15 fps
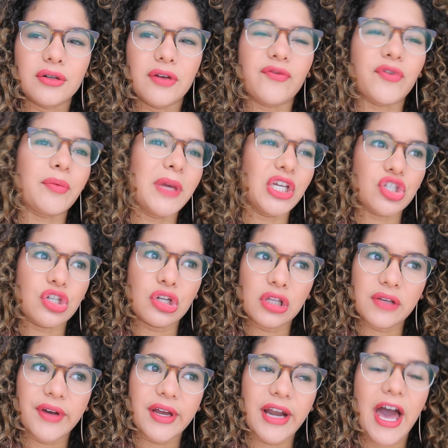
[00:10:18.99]

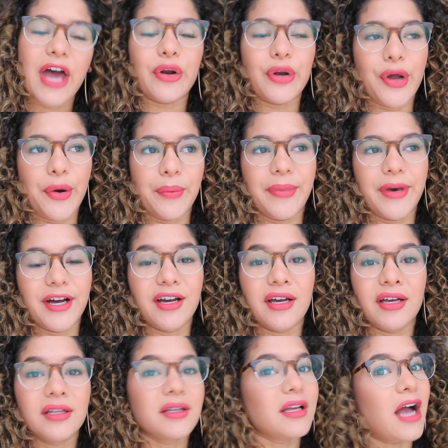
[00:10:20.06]
informational event, I don't know,
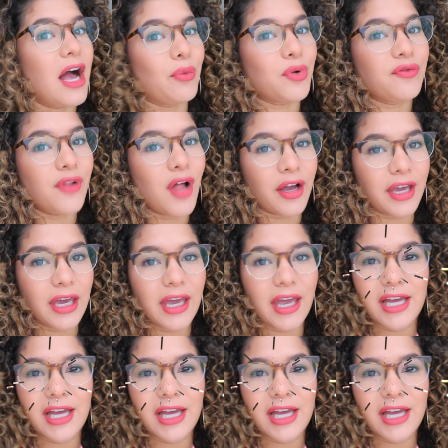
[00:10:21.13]
but I will vlog it